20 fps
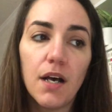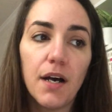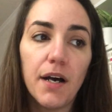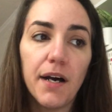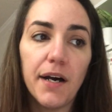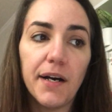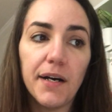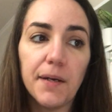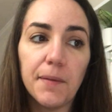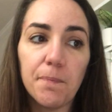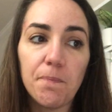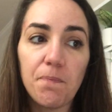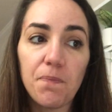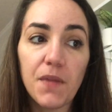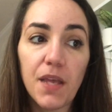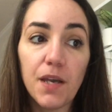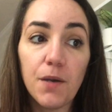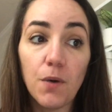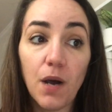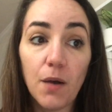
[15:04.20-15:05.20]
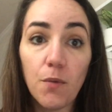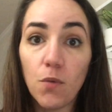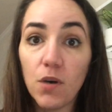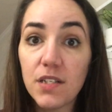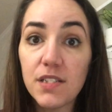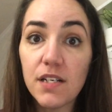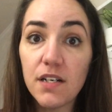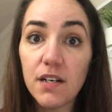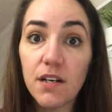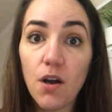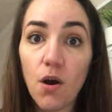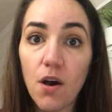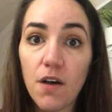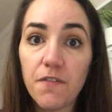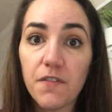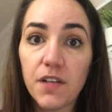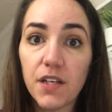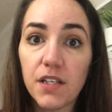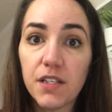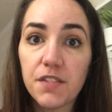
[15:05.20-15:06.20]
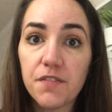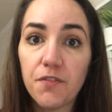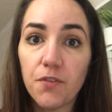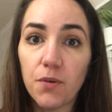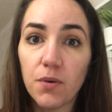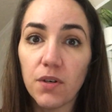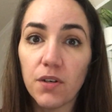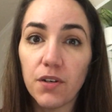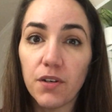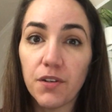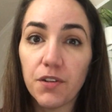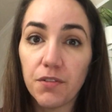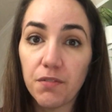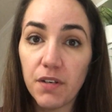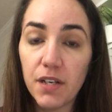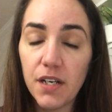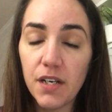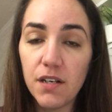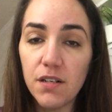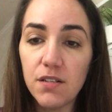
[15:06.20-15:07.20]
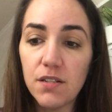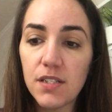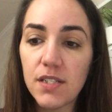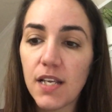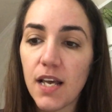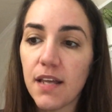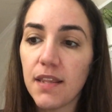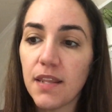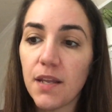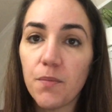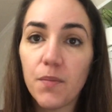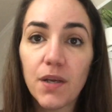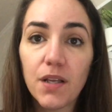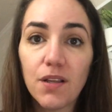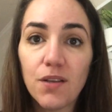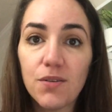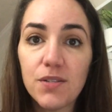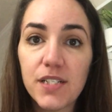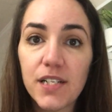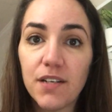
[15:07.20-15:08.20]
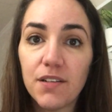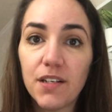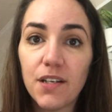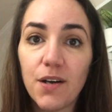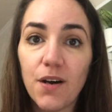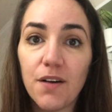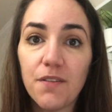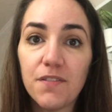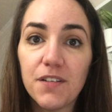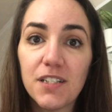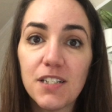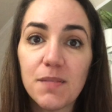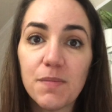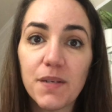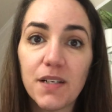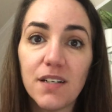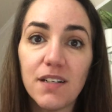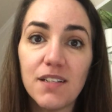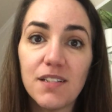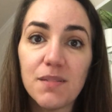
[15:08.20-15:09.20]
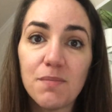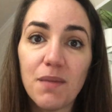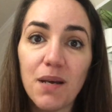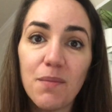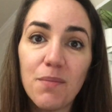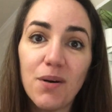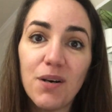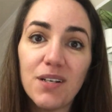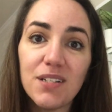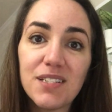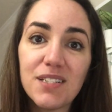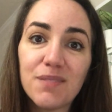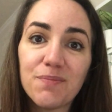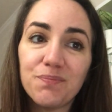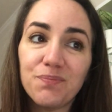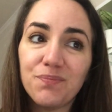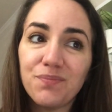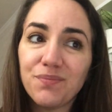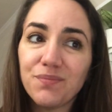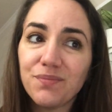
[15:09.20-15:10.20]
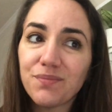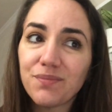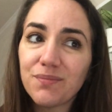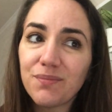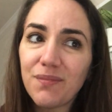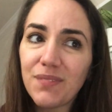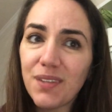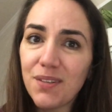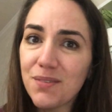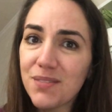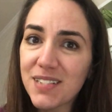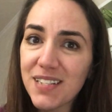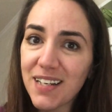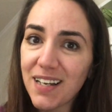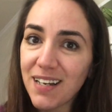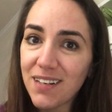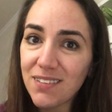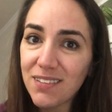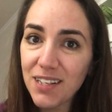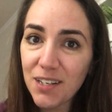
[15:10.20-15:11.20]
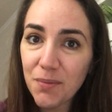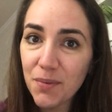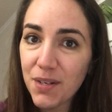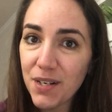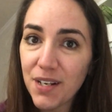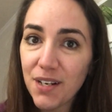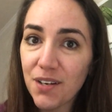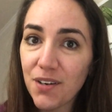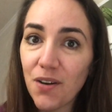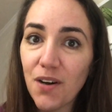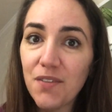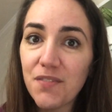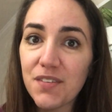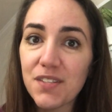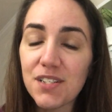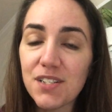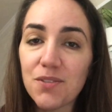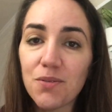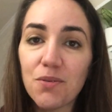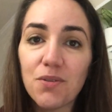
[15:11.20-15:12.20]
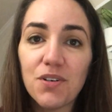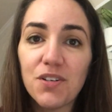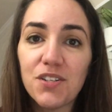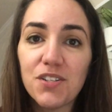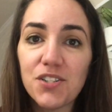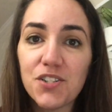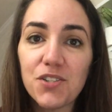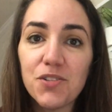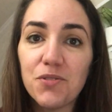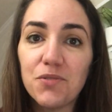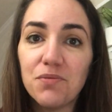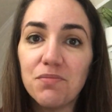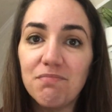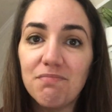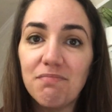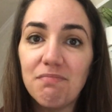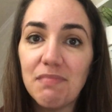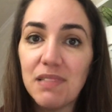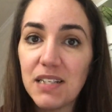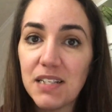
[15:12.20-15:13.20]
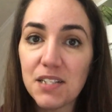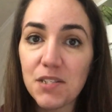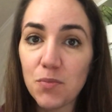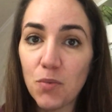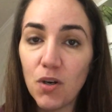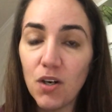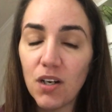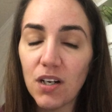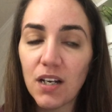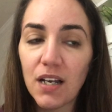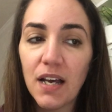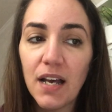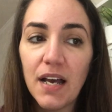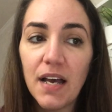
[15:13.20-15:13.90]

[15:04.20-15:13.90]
I was in an office for 3 years, and then we closed down the office because my boss was like, I don't think we need an office in order to do this work.